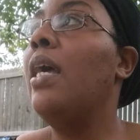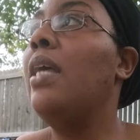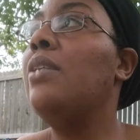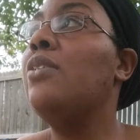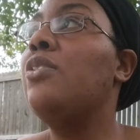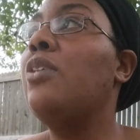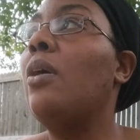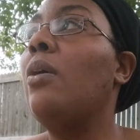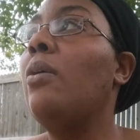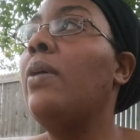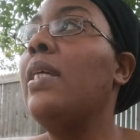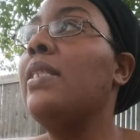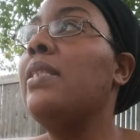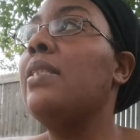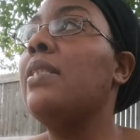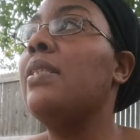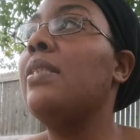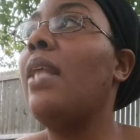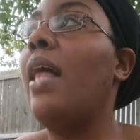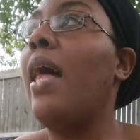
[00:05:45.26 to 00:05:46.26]
And so he's
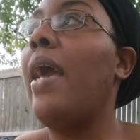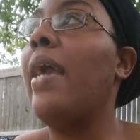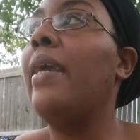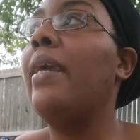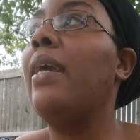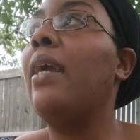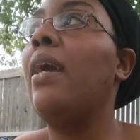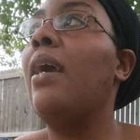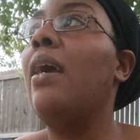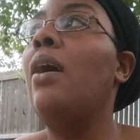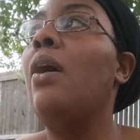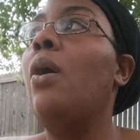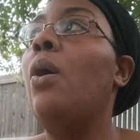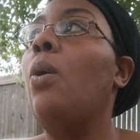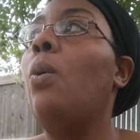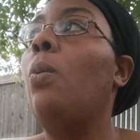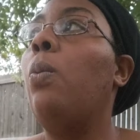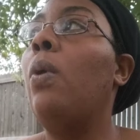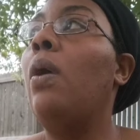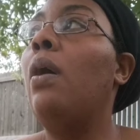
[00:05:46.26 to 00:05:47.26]
just like,
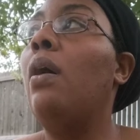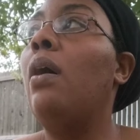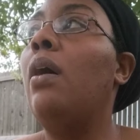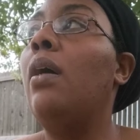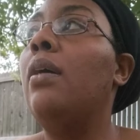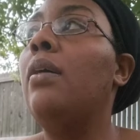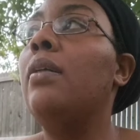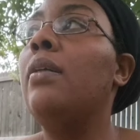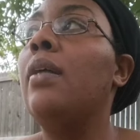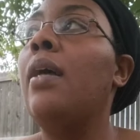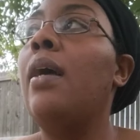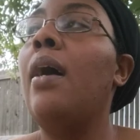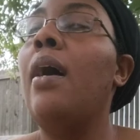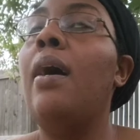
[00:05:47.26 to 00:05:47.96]
Well,